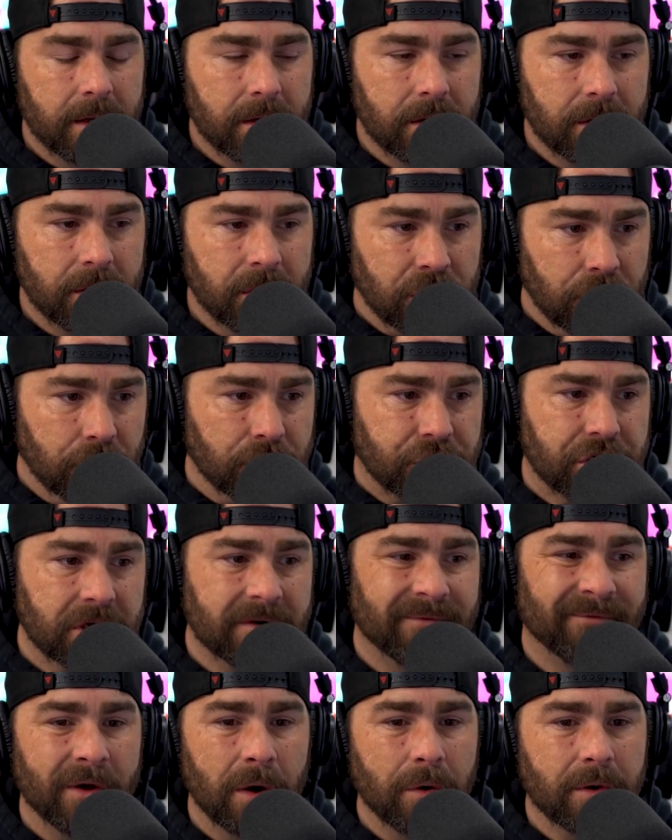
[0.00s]
You should
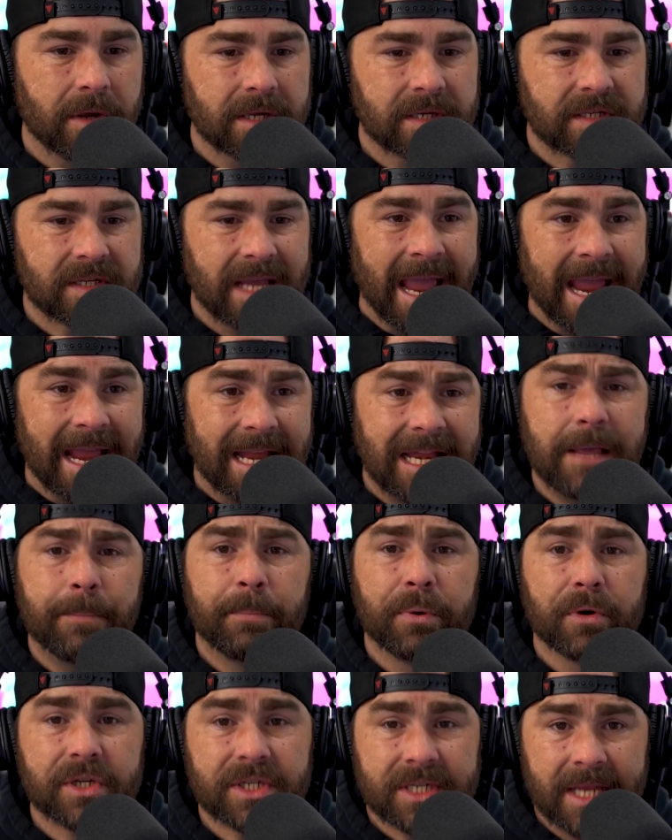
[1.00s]
focus
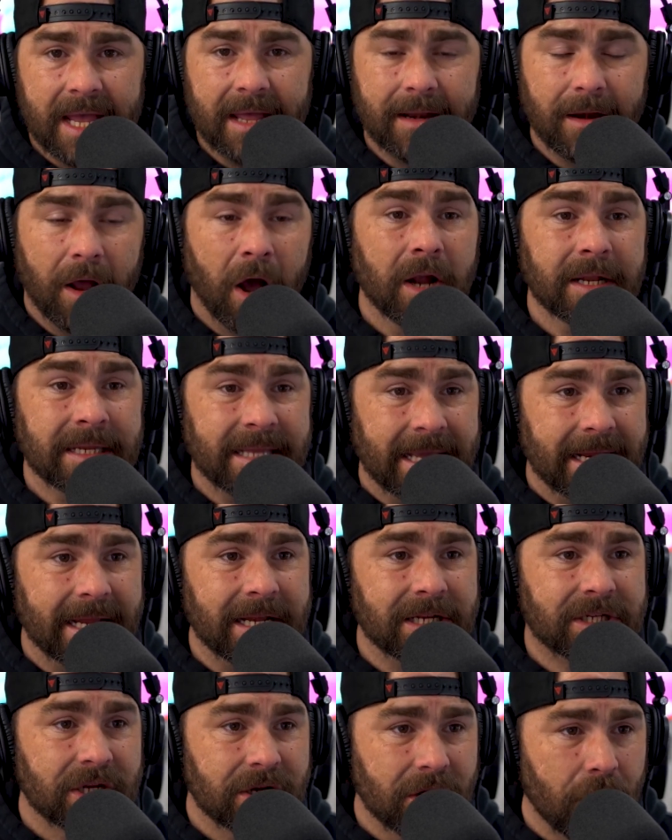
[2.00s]
80% on getting
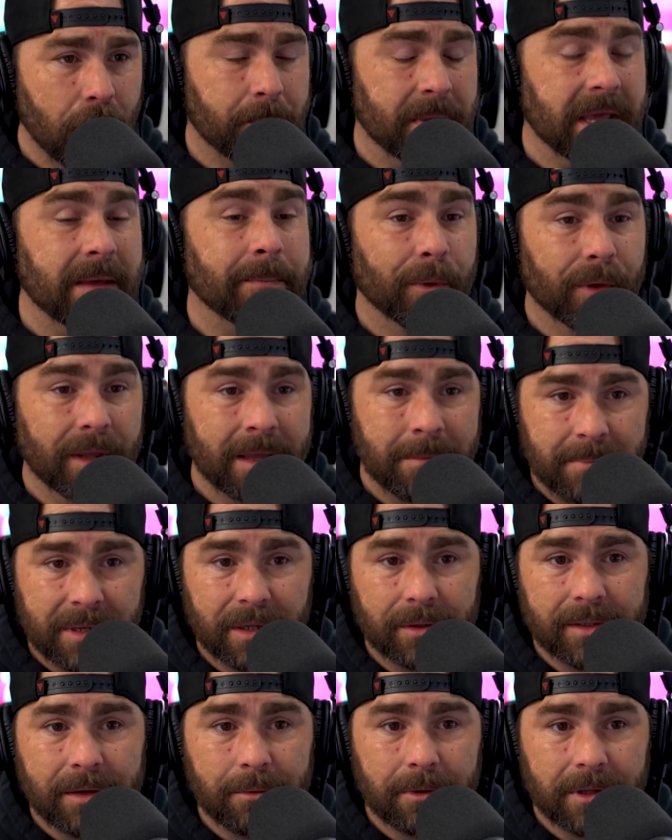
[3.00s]
to know people and
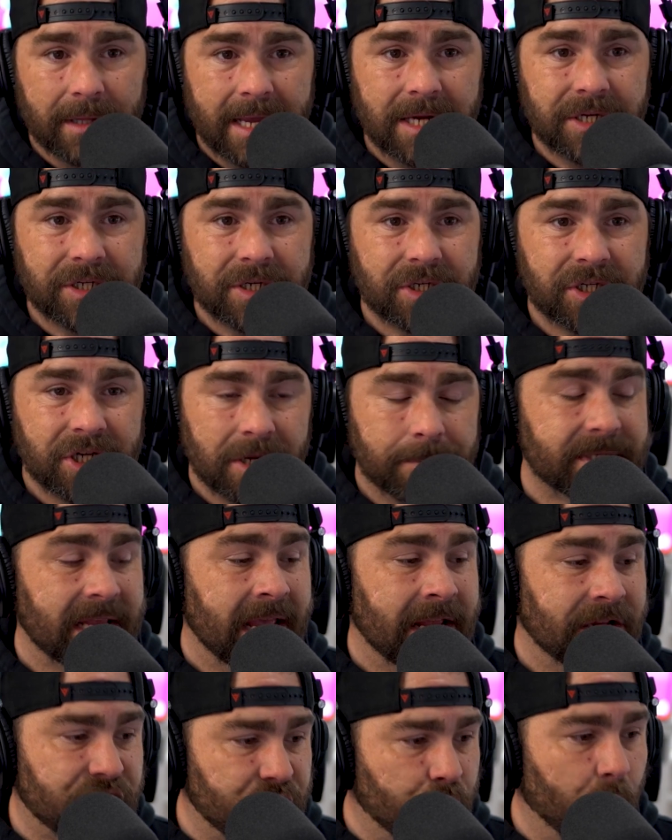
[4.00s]
building relationships
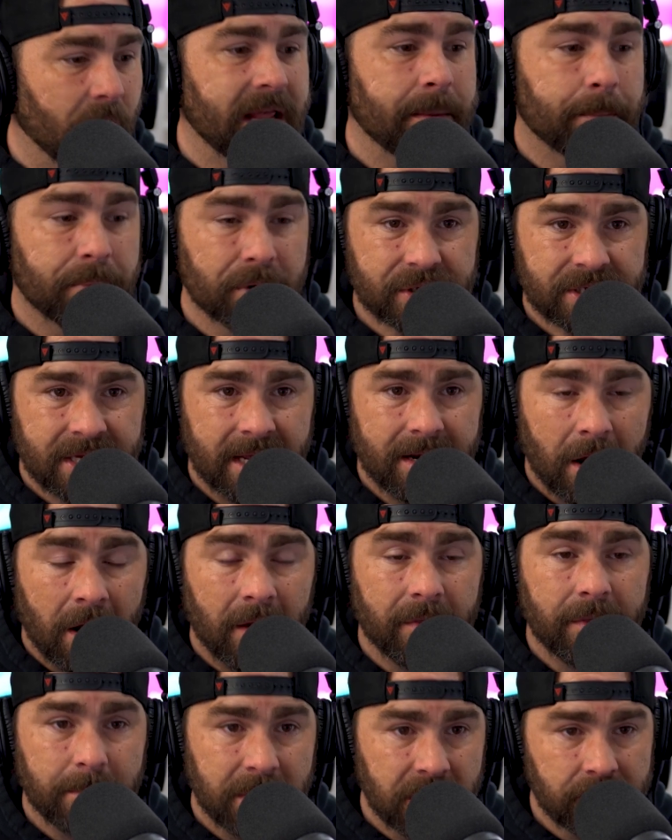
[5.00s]
and 20%
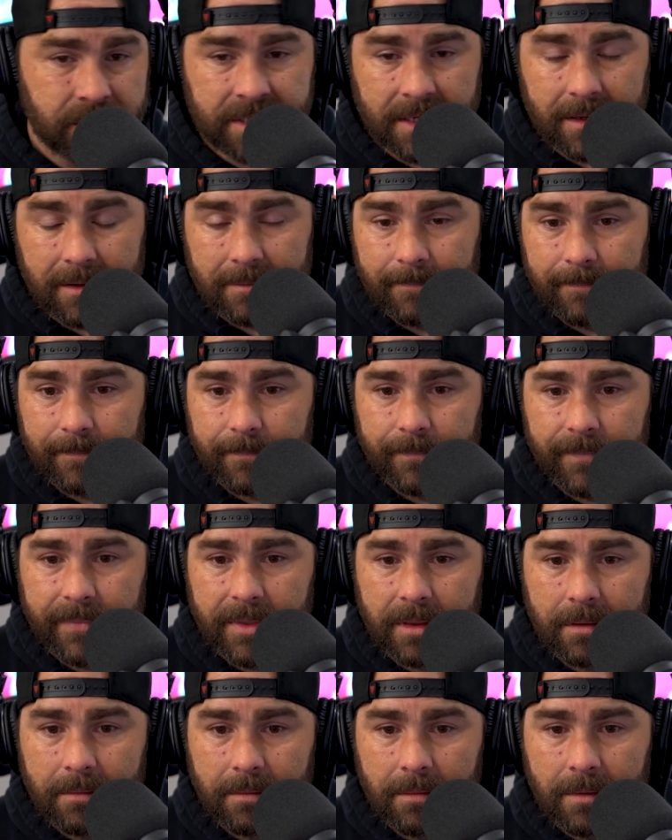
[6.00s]
on the music.
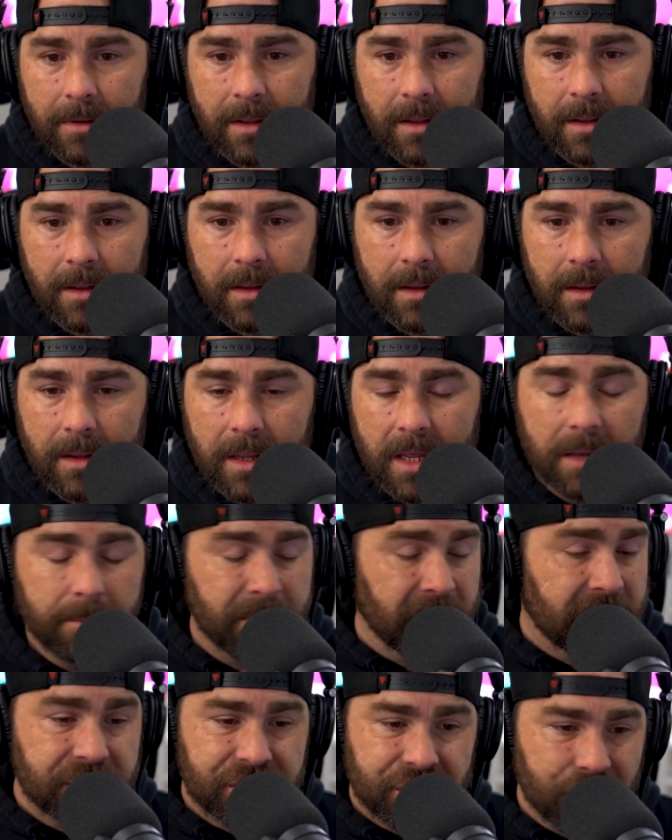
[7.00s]

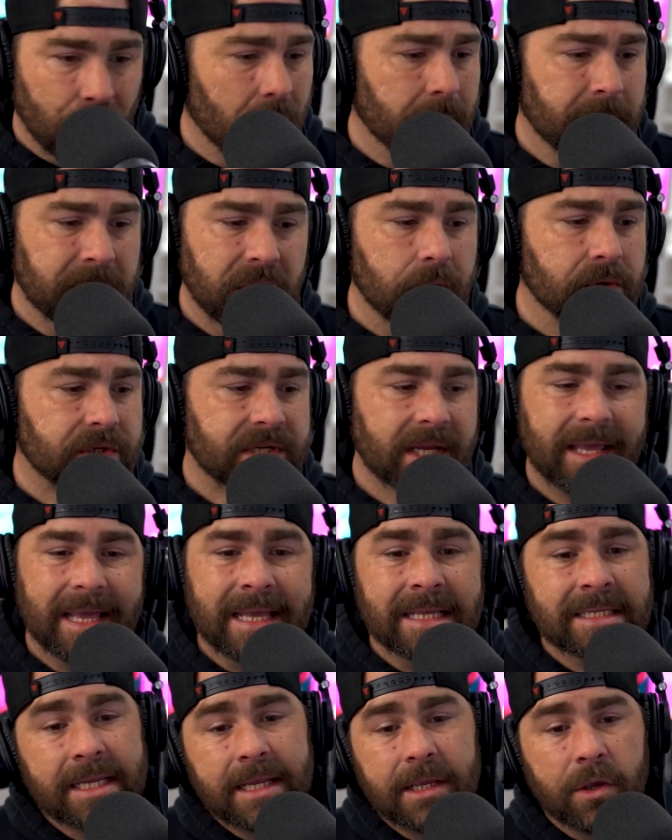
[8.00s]
Because your music
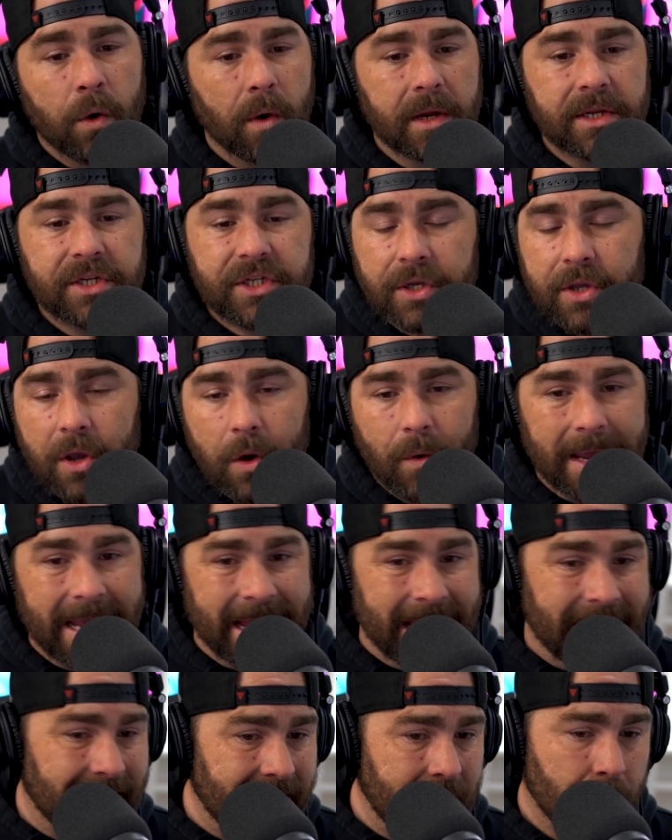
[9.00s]
isn't going to go
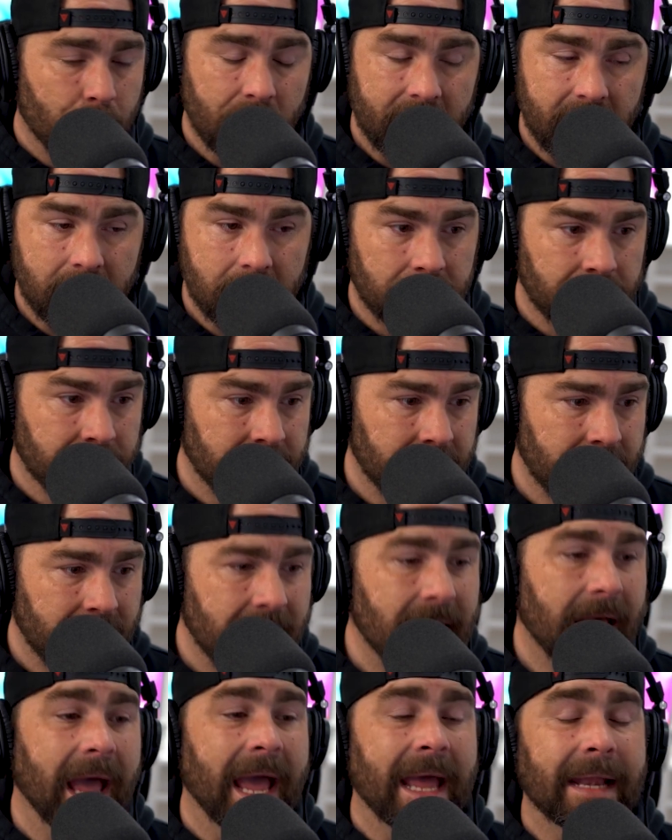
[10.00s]
anywhere
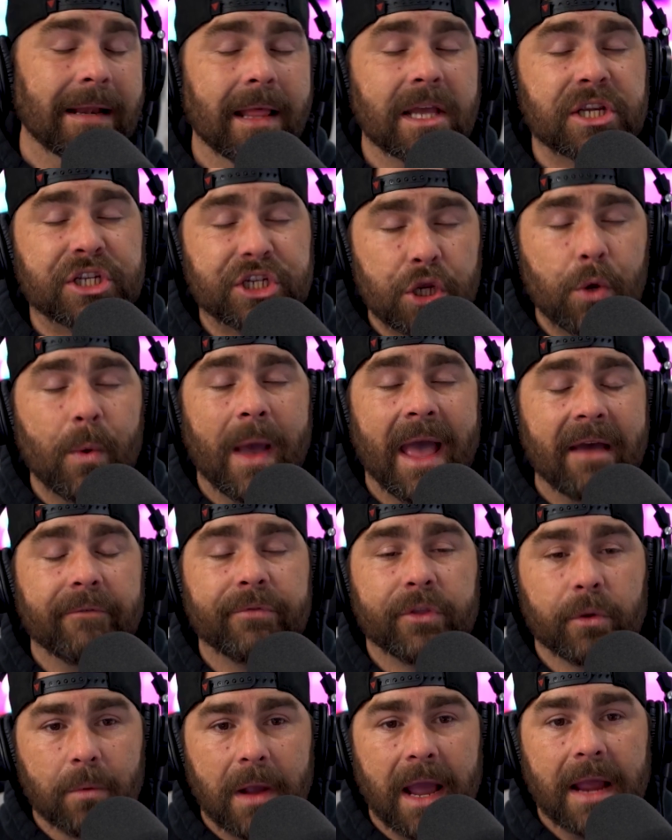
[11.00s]
unless you have
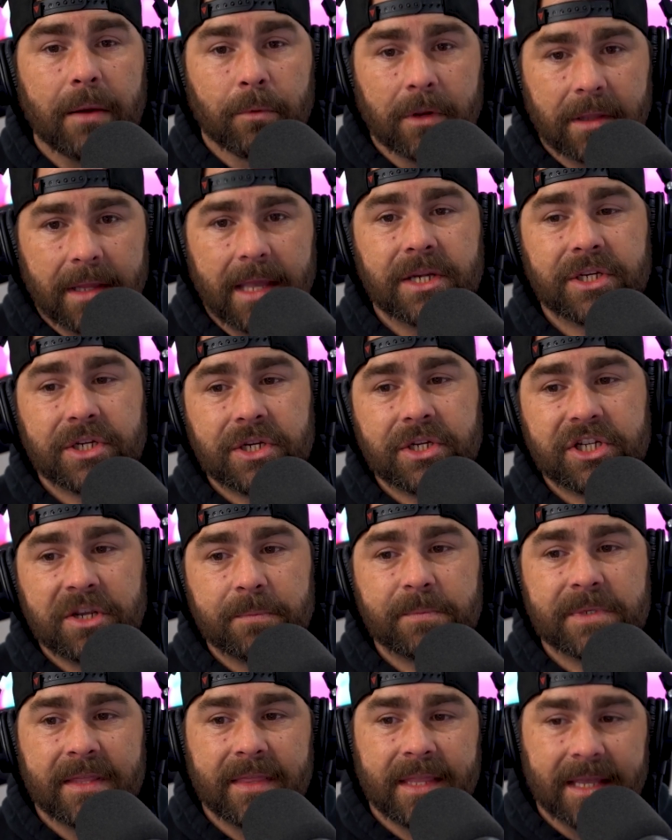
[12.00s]
the right
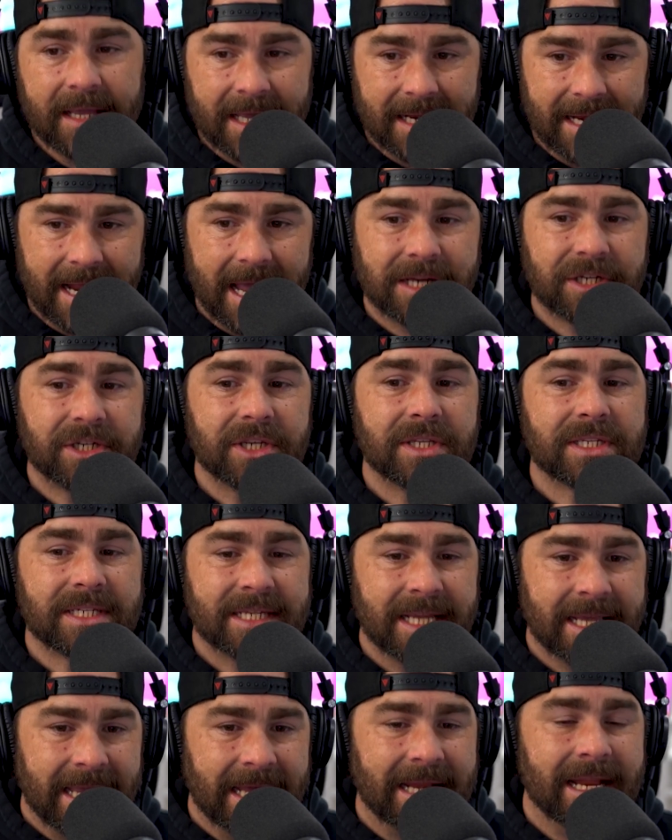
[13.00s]
relationships and the connections
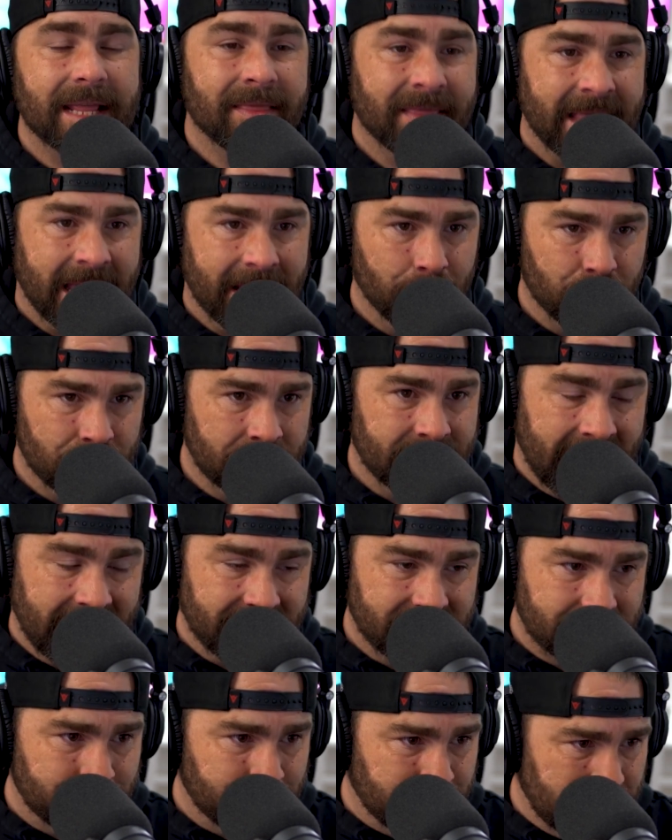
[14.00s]
to get it
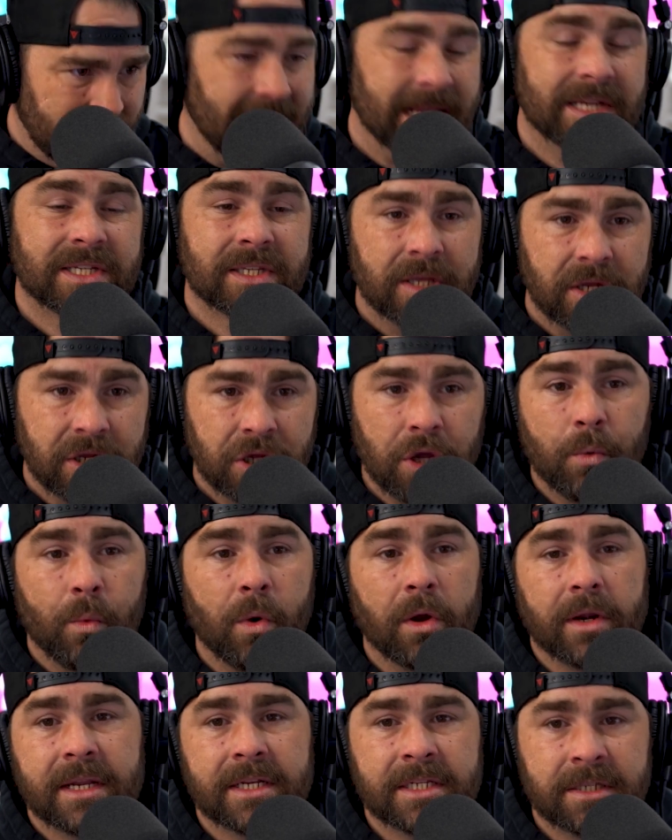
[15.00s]
that place that you
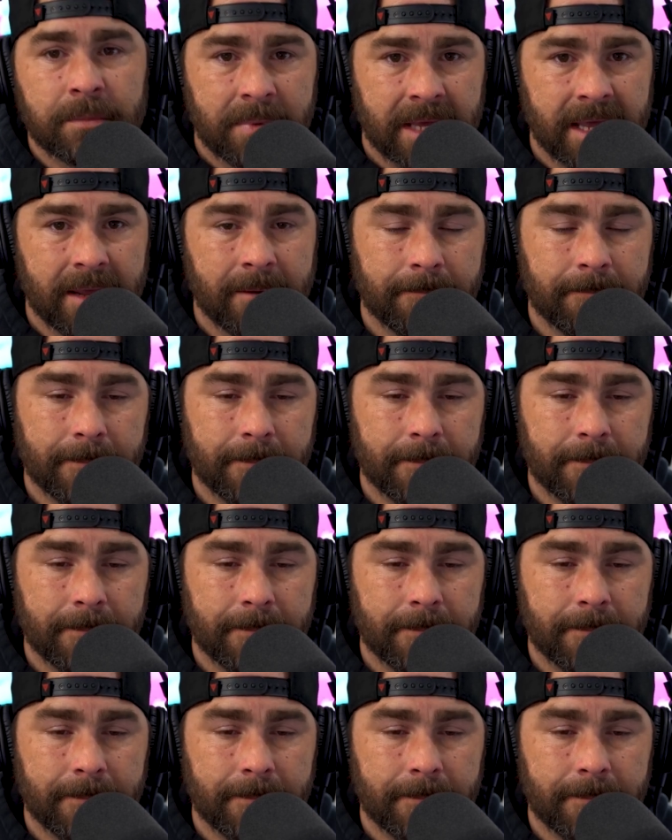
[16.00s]
want it to be.